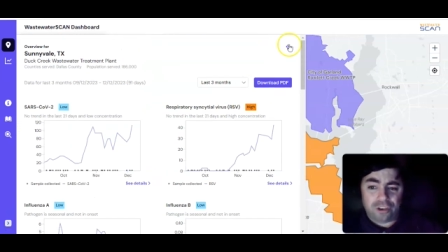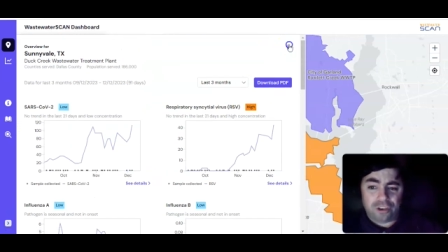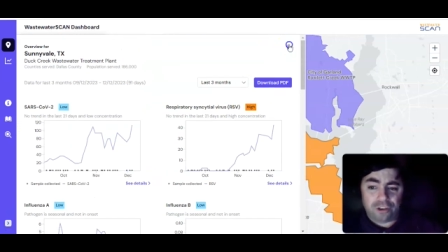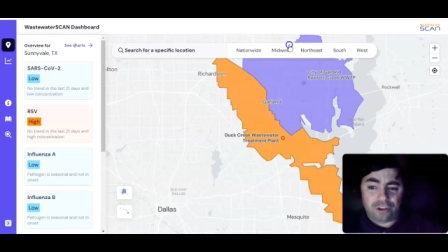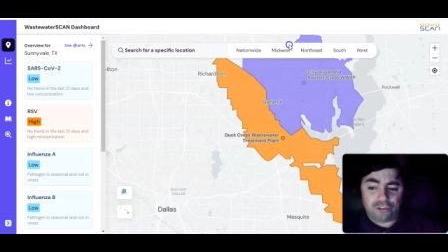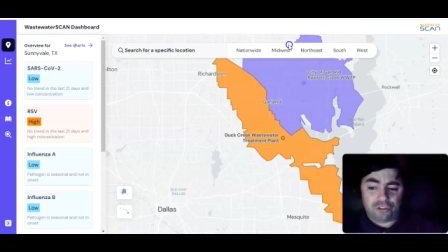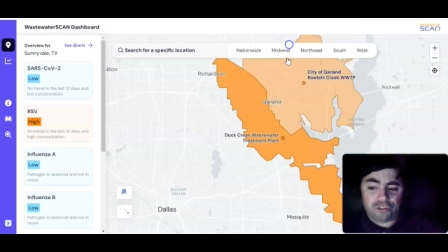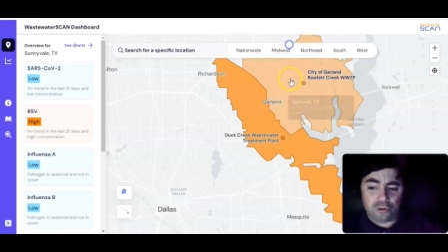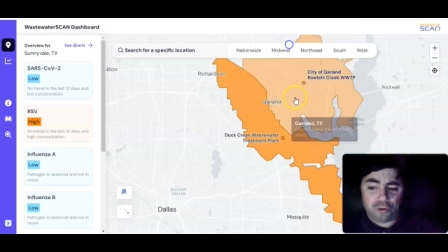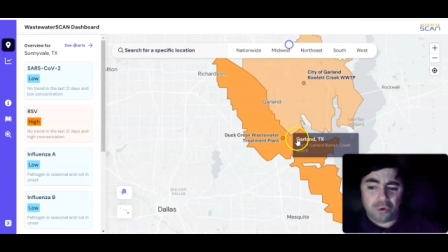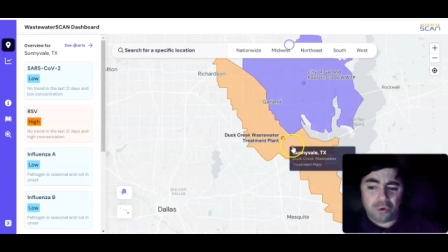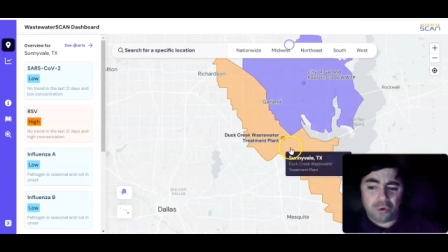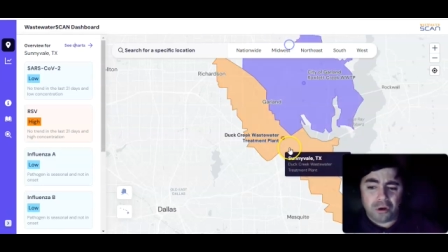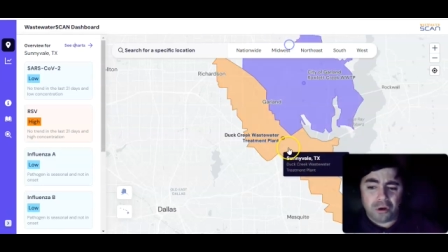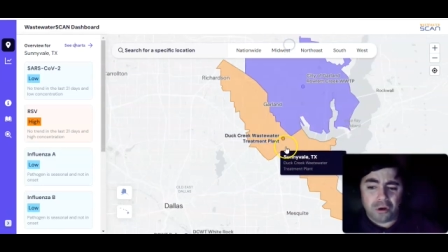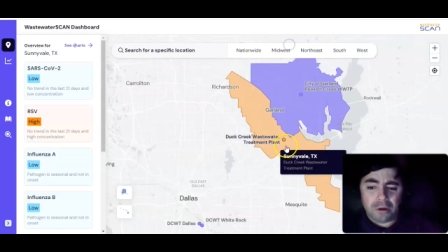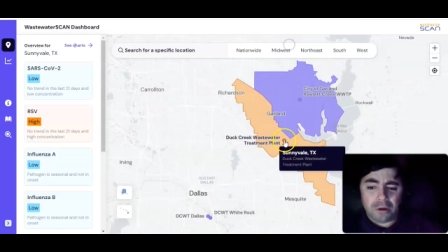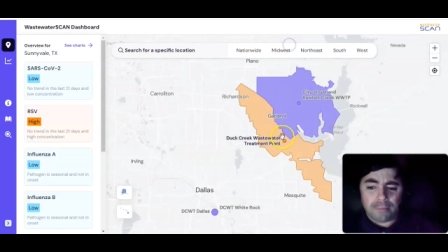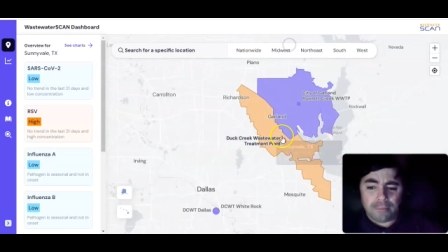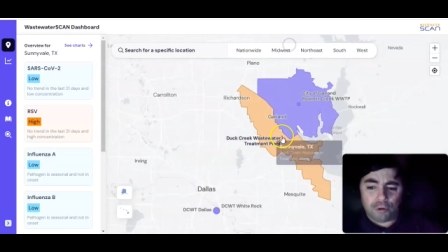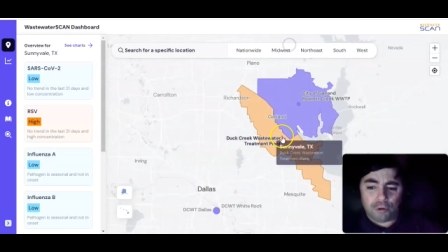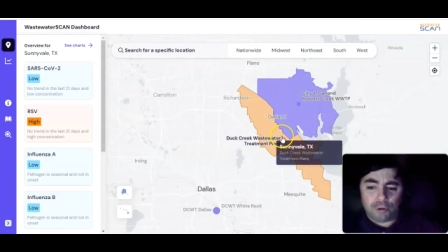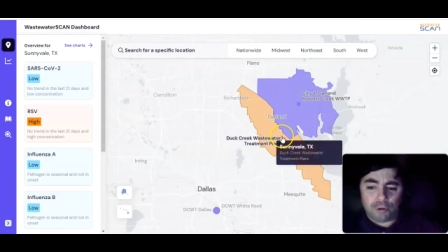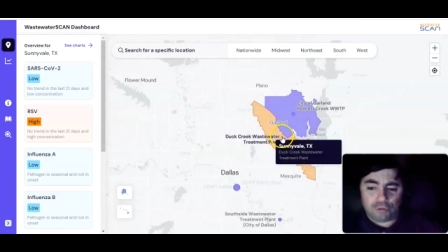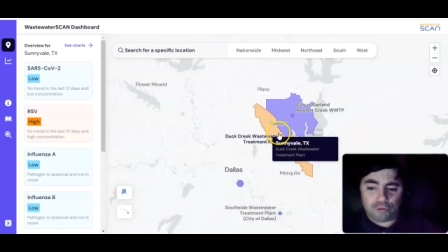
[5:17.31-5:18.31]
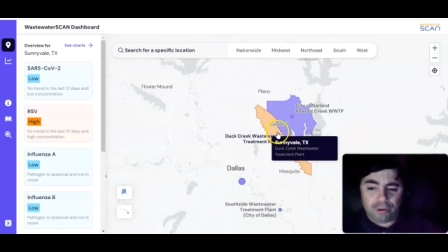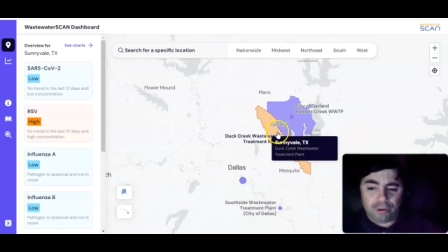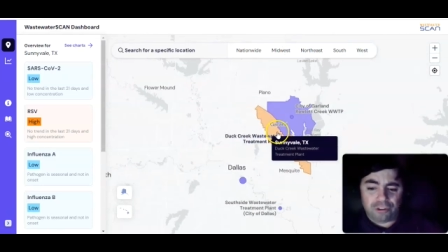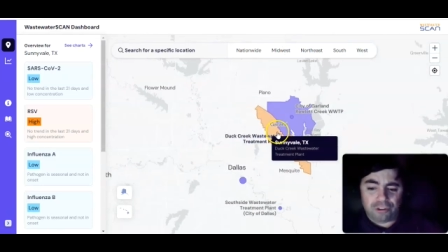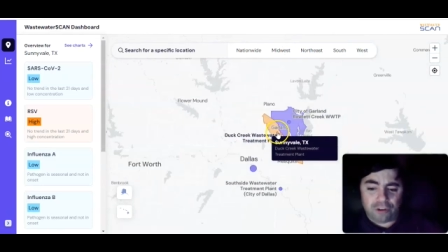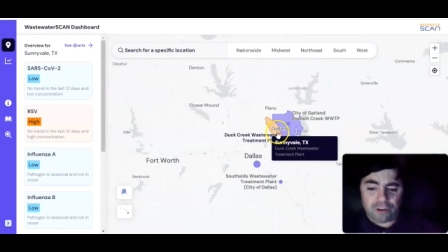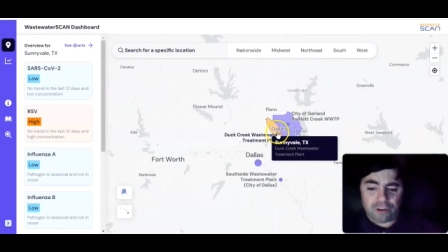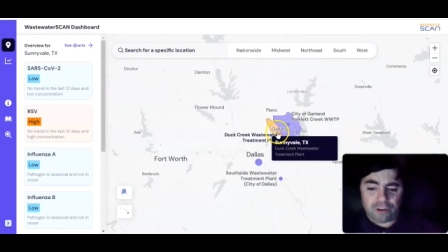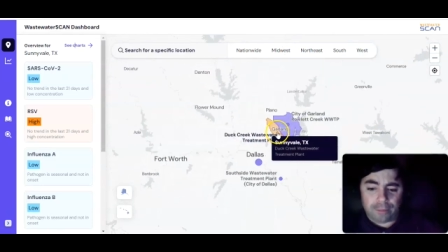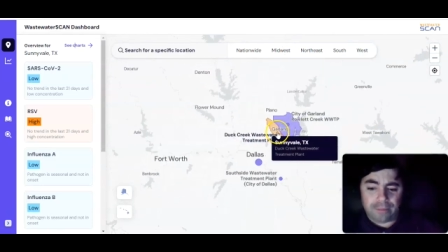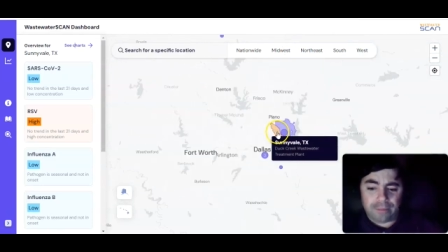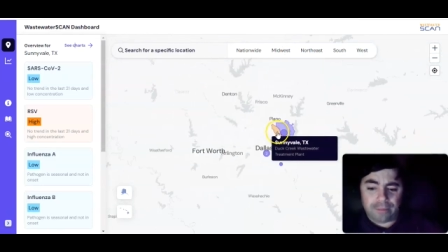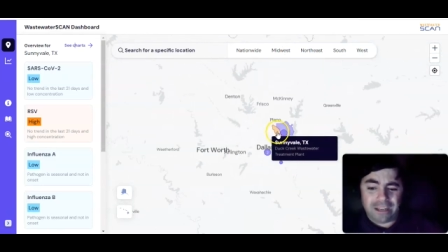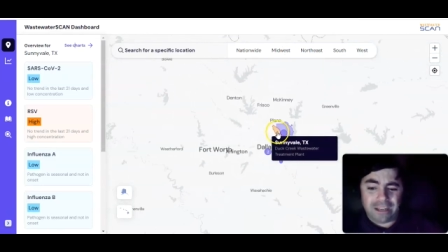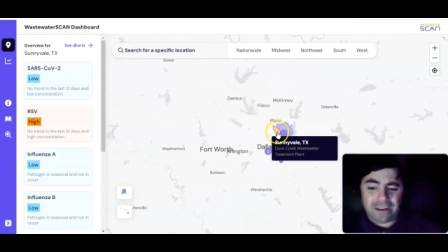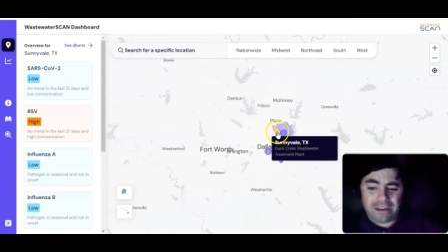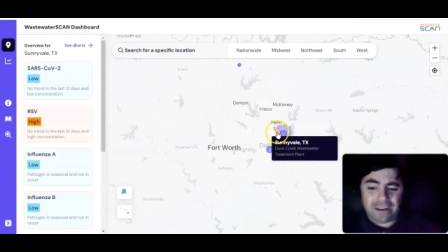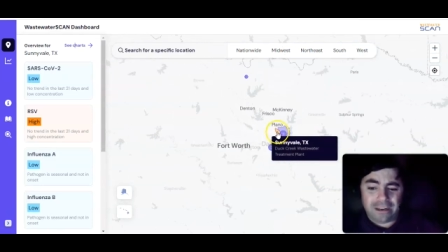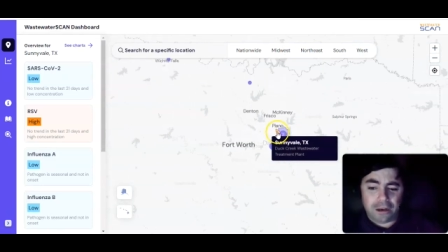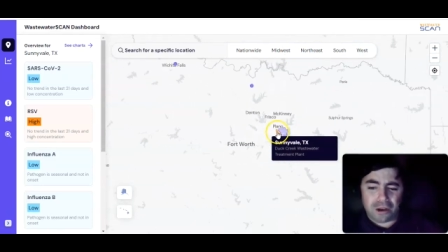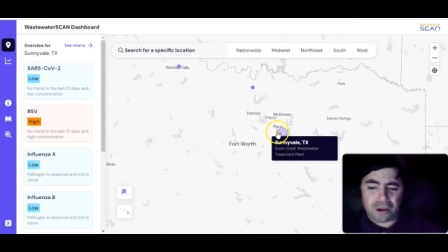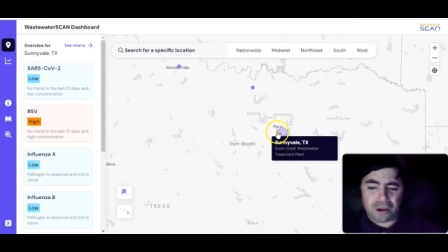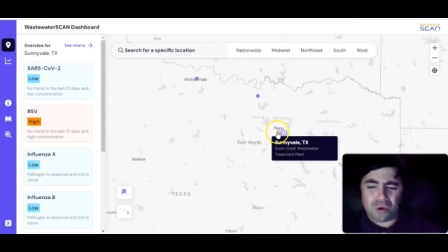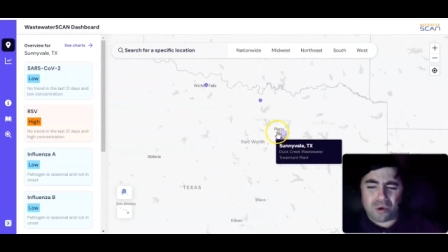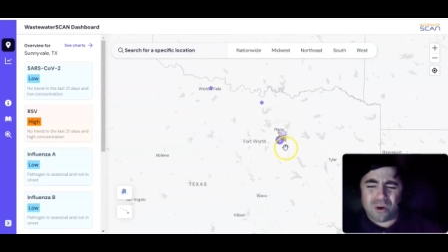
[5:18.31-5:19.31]
issue. Most recent update,
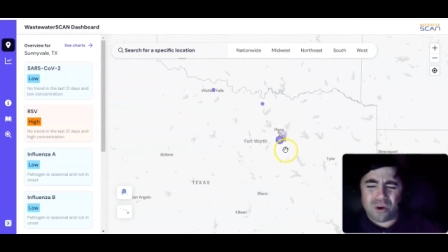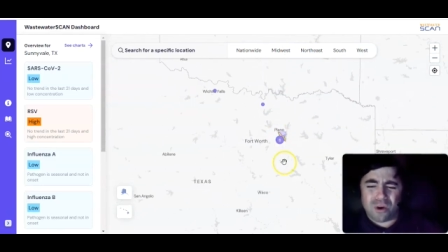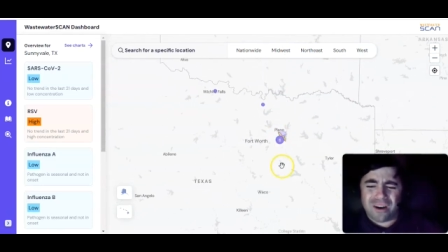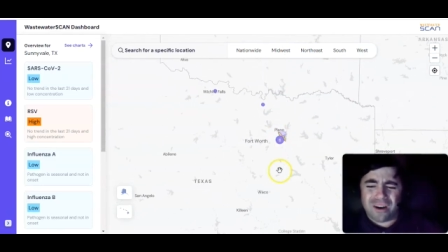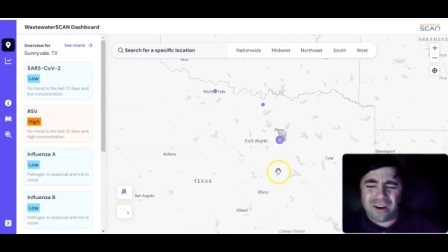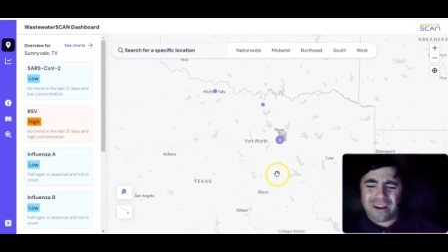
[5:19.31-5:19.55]
no.